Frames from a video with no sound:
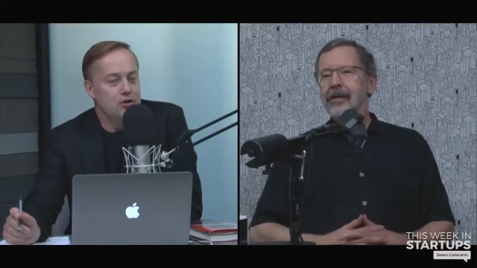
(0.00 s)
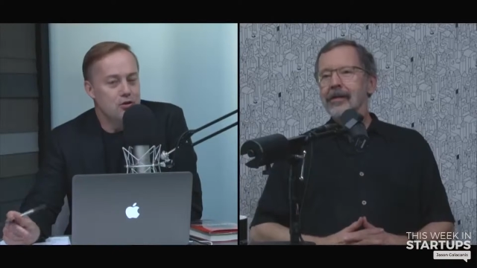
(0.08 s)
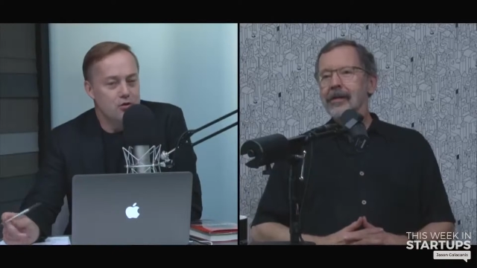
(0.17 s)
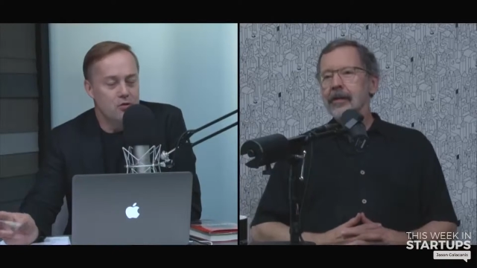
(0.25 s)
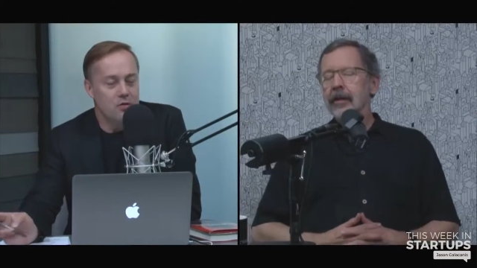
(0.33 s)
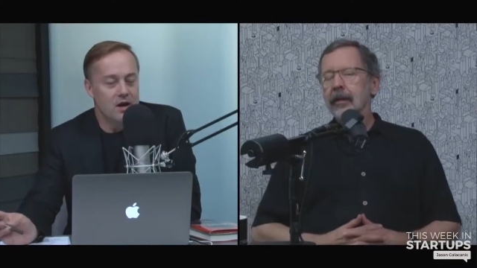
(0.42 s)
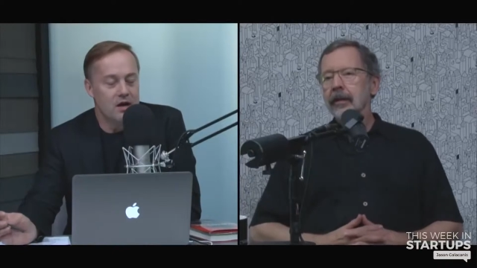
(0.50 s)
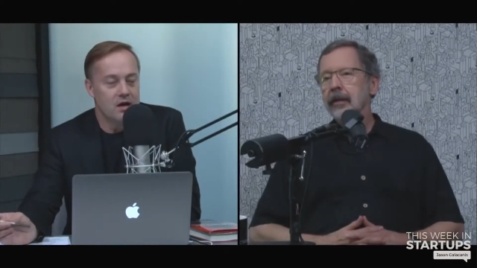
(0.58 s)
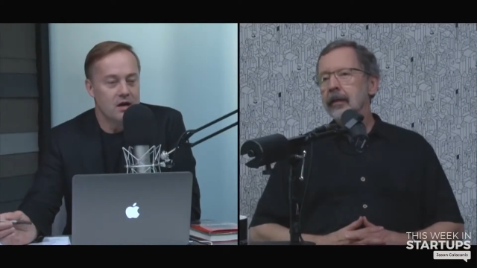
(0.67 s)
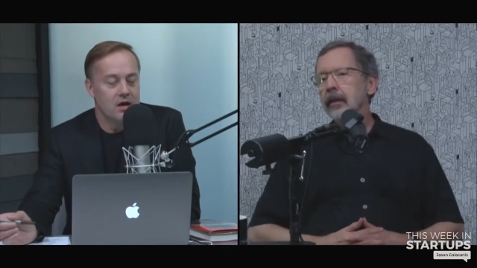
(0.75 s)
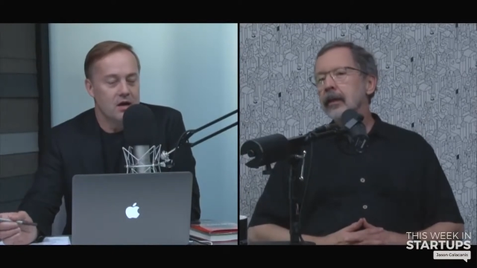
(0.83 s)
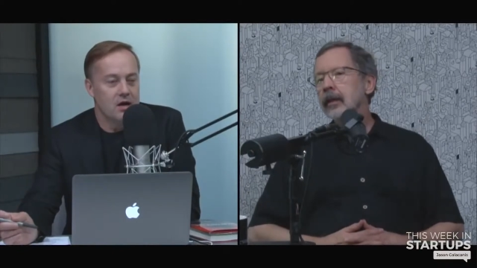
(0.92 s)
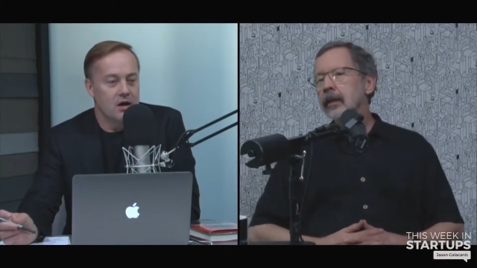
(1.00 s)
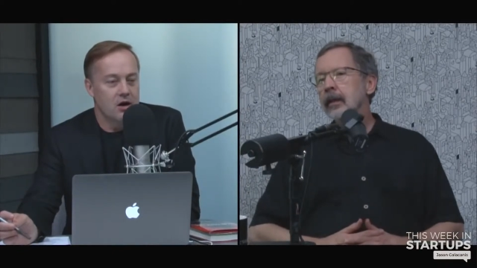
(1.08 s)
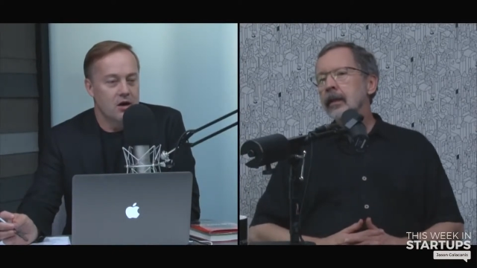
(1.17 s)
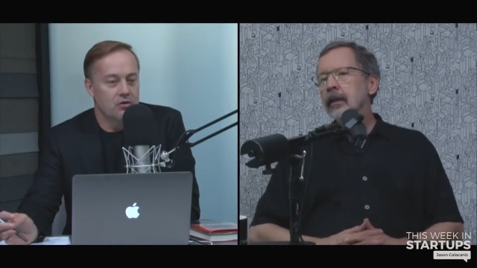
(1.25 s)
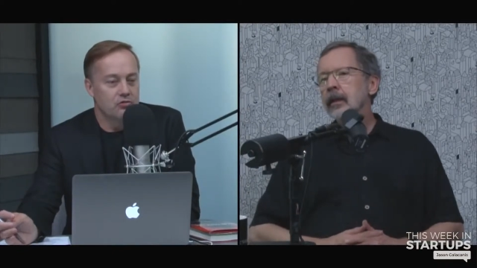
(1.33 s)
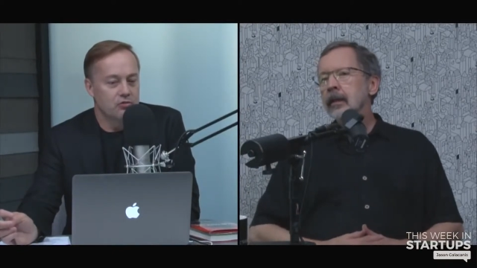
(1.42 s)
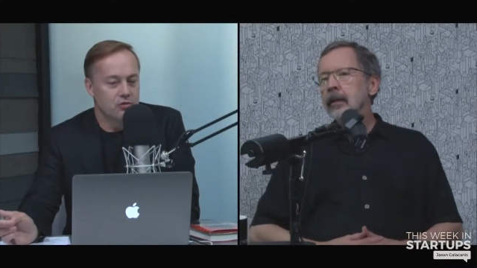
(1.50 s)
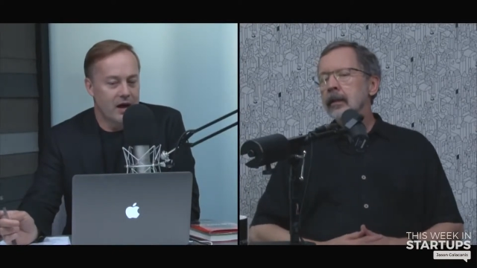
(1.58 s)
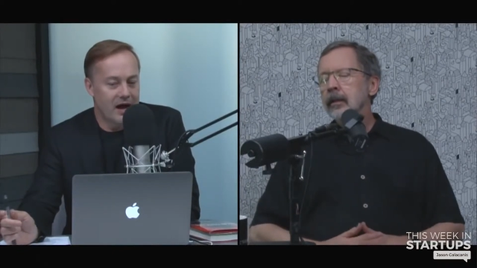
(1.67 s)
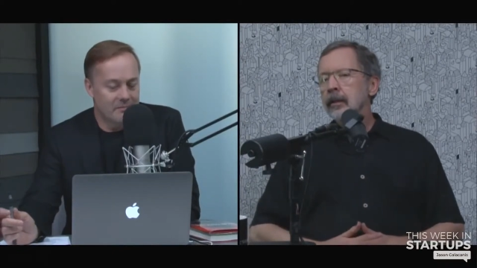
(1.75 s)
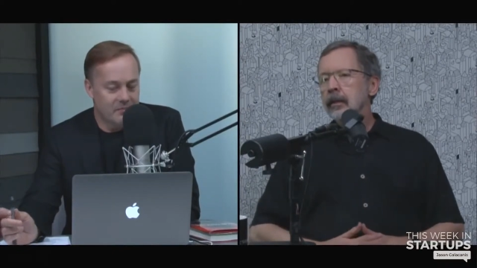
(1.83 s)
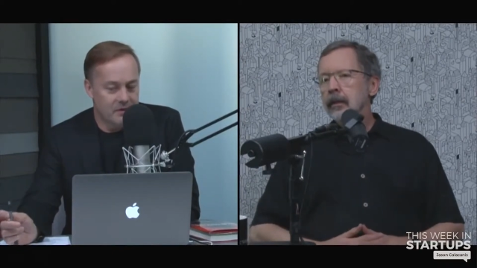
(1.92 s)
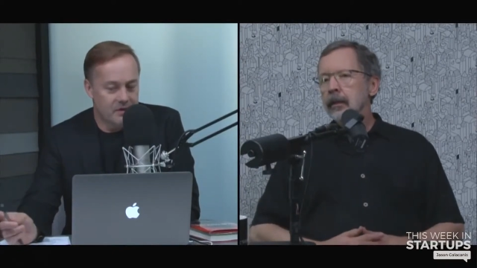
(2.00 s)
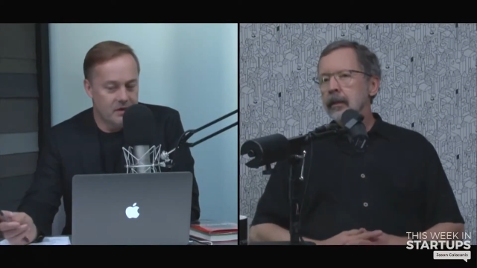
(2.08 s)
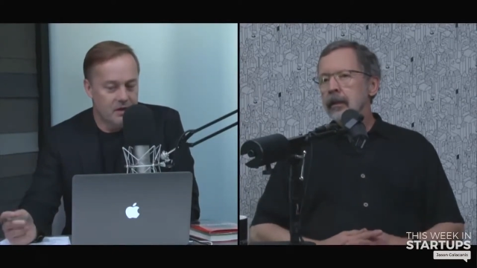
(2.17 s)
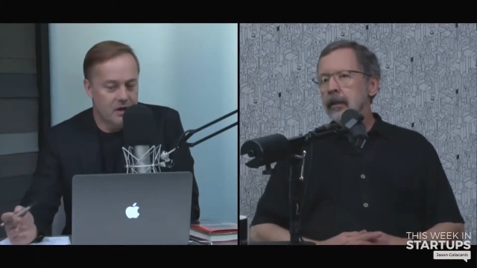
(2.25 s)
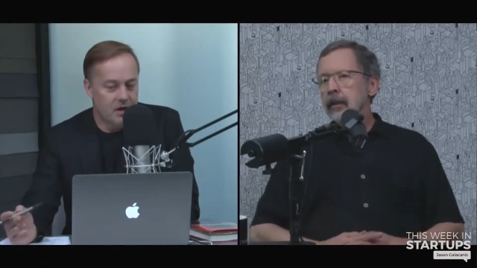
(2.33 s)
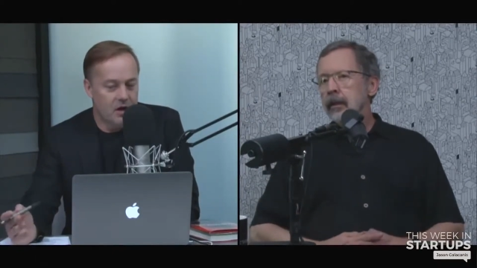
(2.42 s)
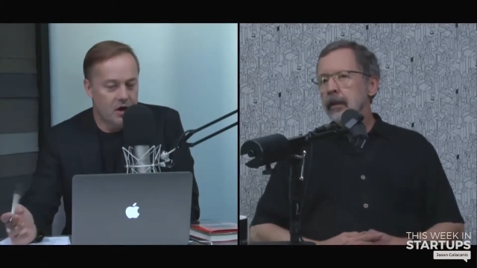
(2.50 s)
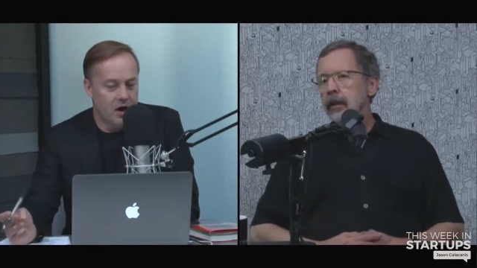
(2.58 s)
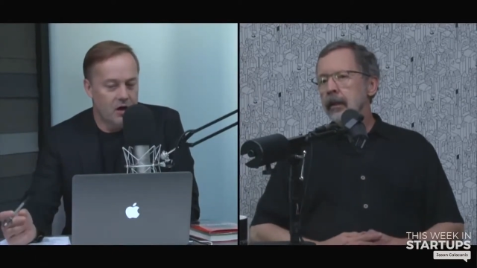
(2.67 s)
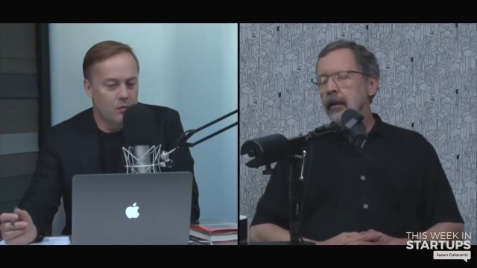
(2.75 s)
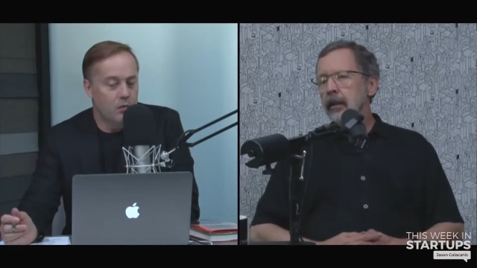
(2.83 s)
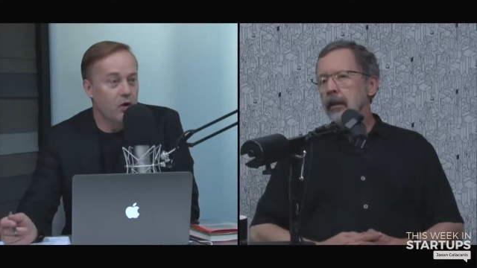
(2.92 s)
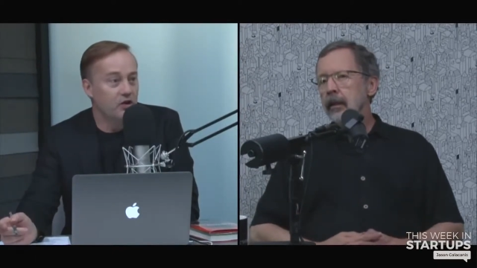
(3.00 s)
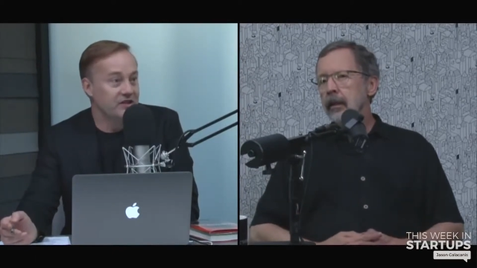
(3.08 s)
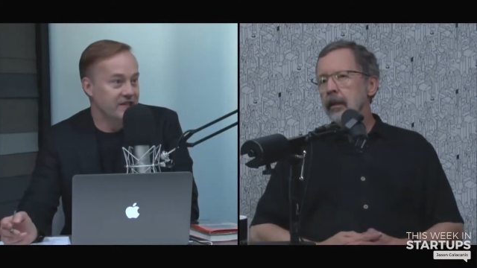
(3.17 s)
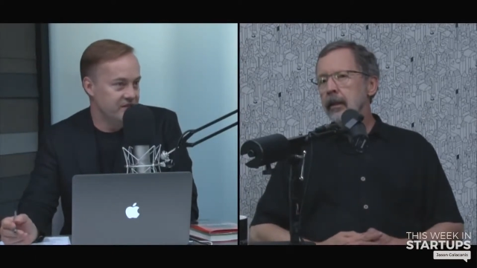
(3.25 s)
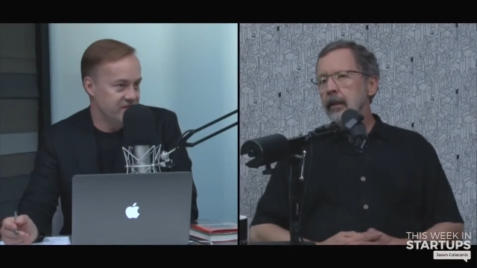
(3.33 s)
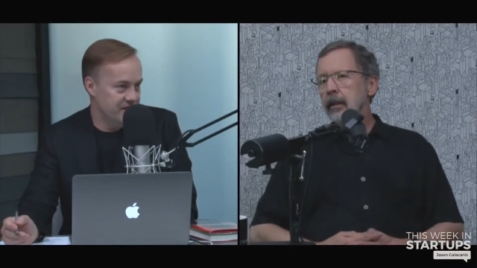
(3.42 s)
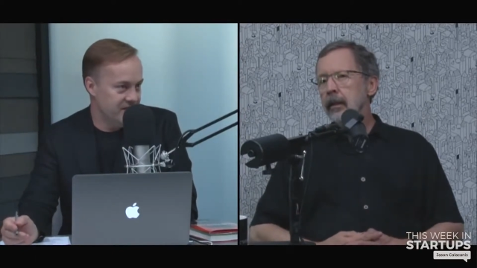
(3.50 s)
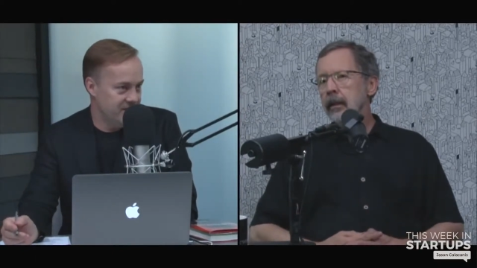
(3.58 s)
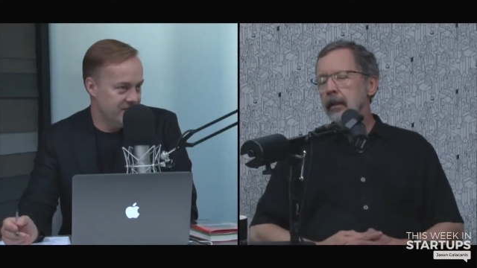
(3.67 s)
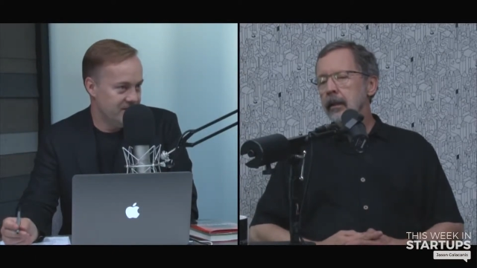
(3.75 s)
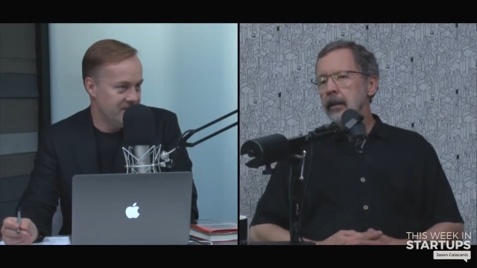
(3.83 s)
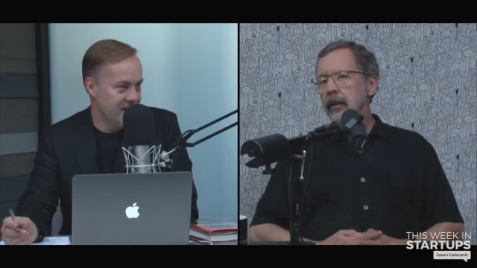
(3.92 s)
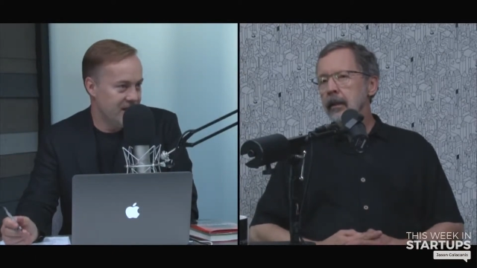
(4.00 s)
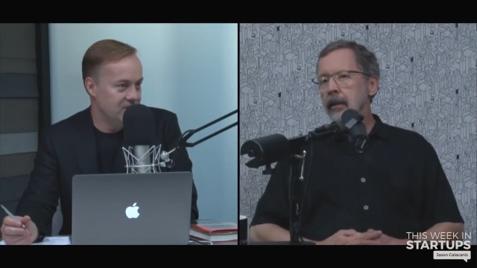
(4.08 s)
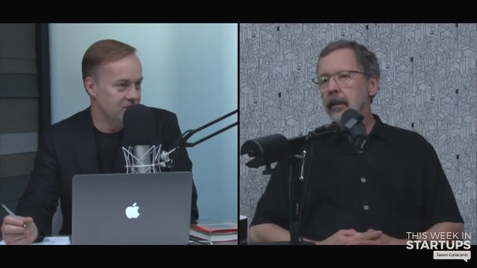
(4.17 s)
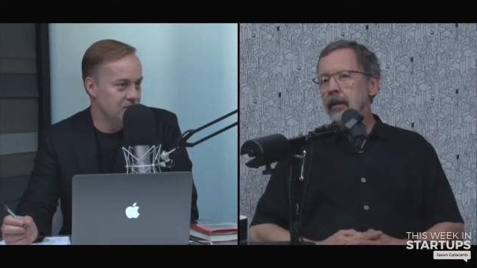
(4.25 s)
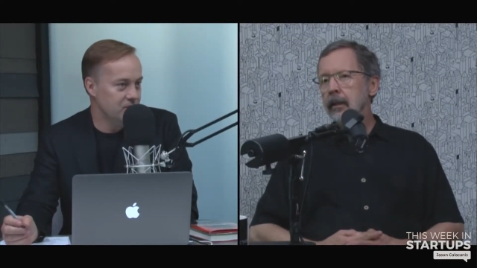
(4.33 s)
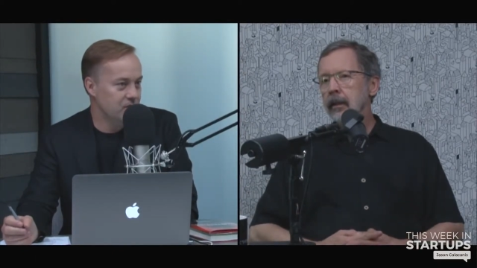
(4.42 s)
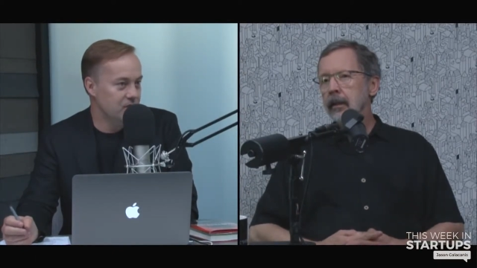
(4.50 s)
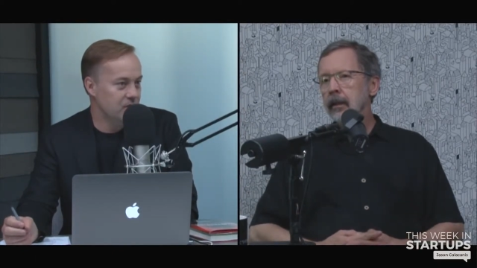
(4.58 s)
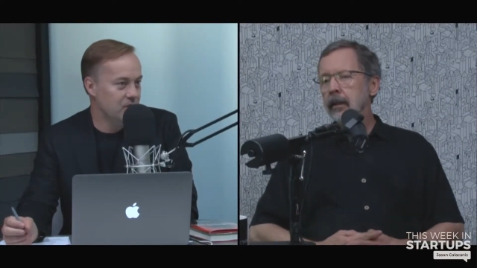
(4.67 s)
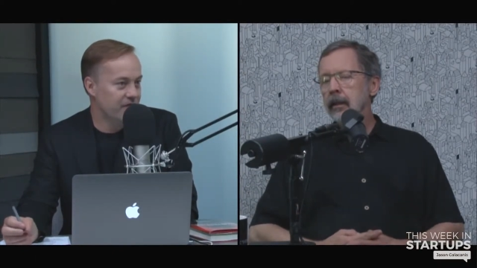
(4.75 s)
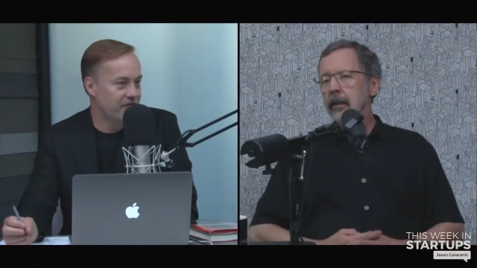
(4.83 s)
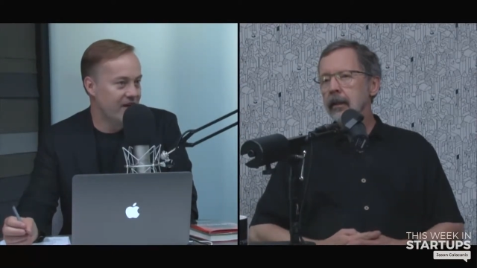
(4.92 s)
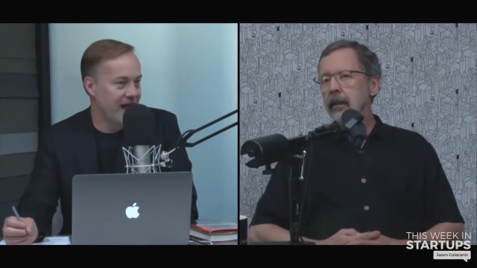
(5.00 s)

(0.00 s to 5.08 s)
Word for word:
Speaker 1: You grew up on Walt Disney and you were